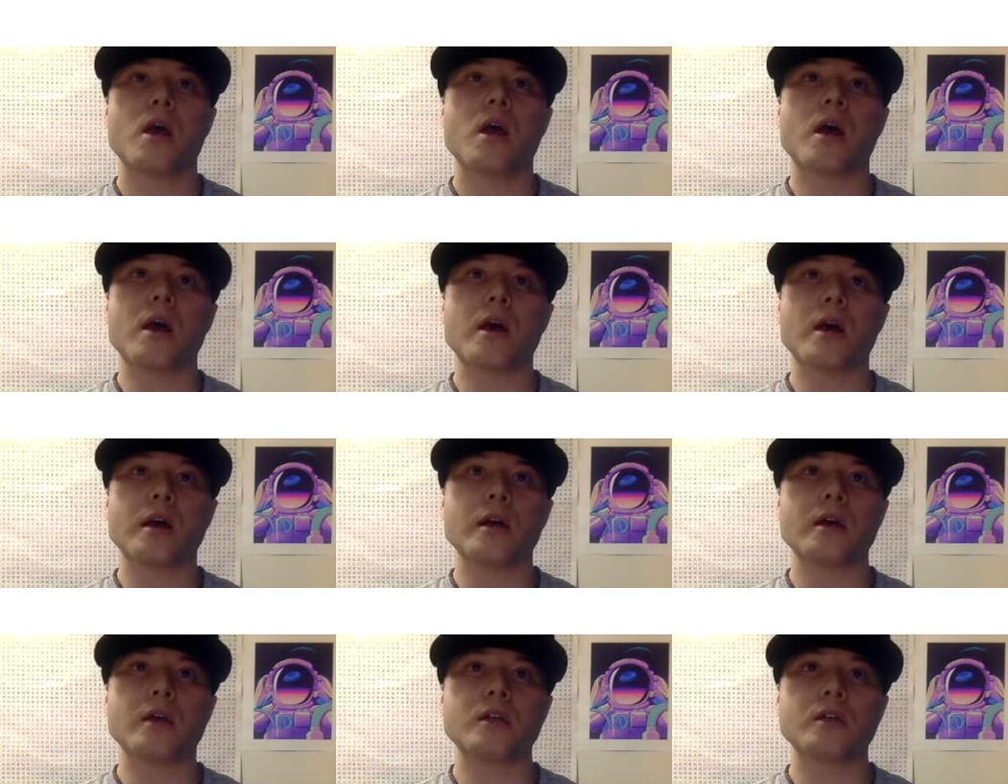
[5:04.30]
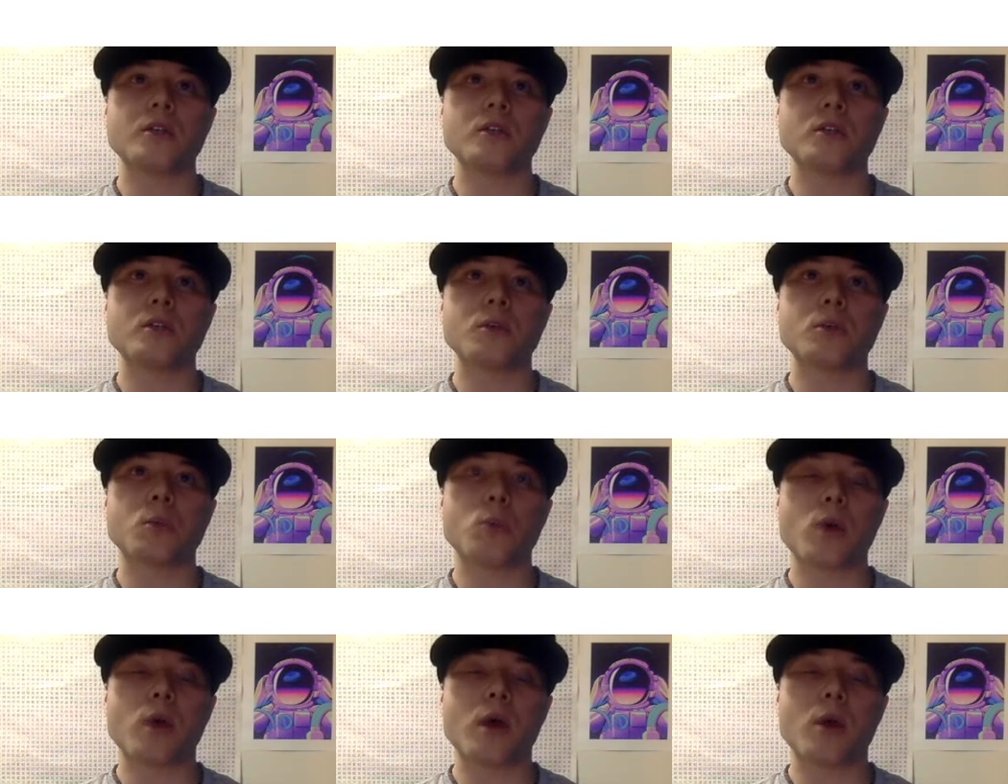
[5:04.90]
uh,
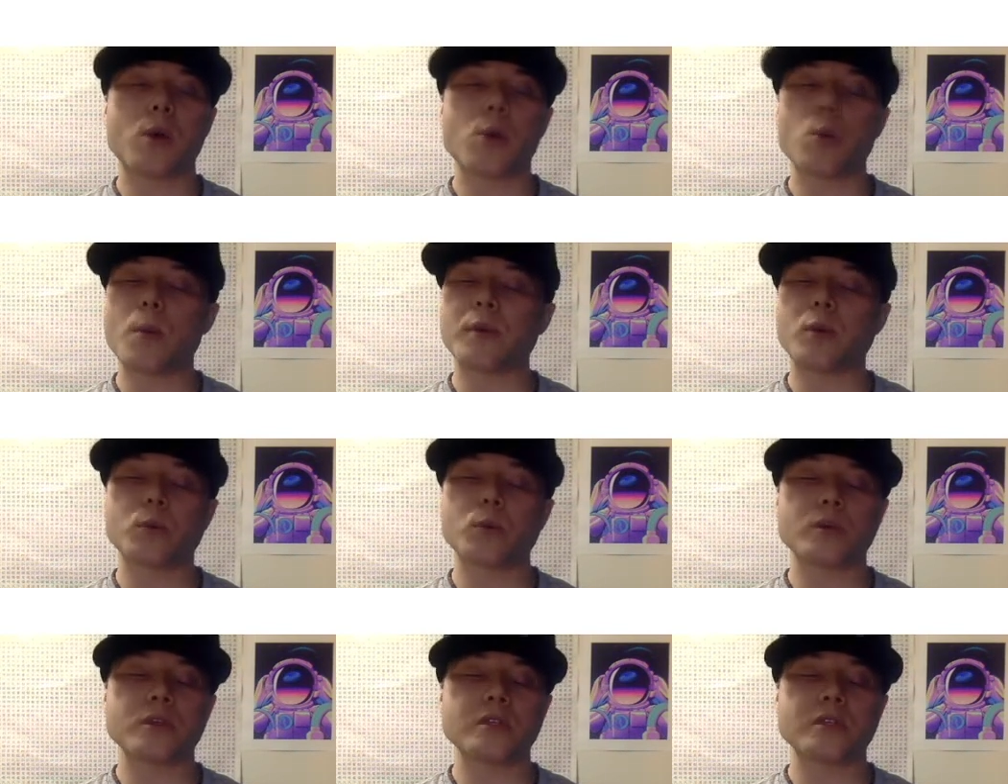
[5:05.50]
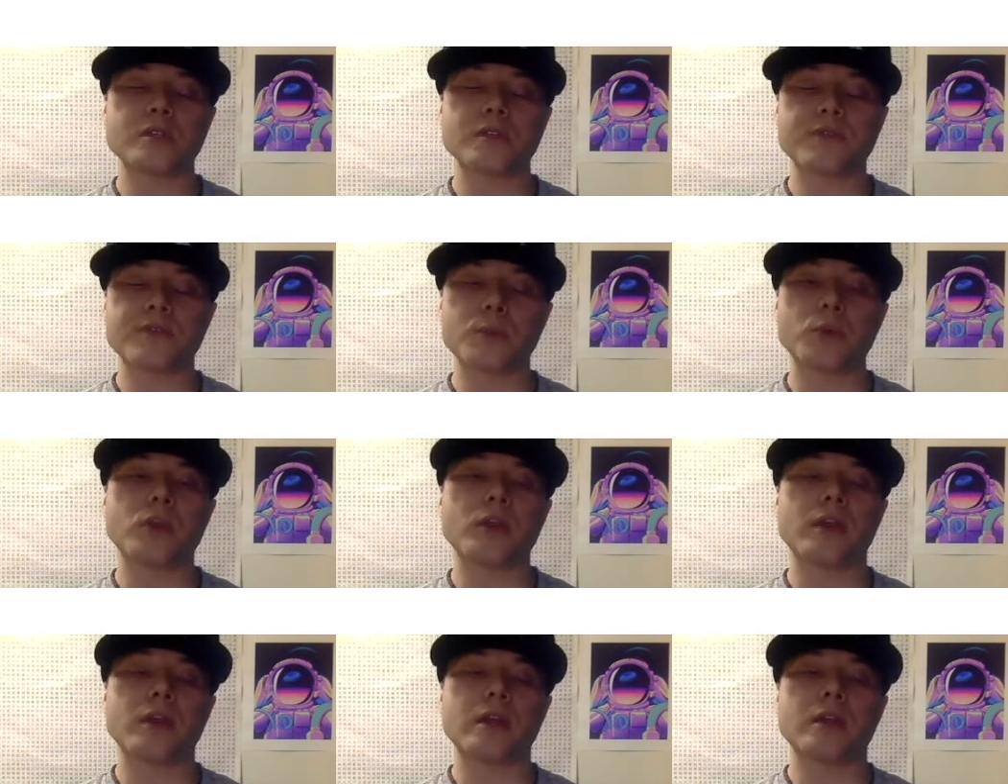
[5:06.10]
a woman was
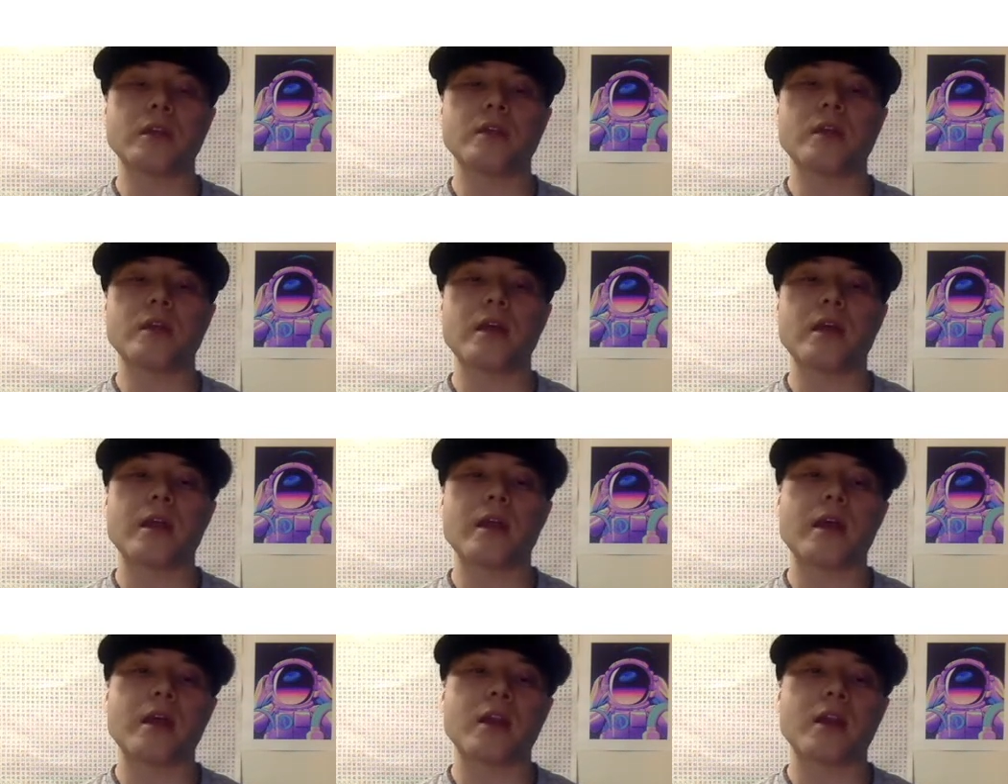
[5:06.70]
defibrillated and had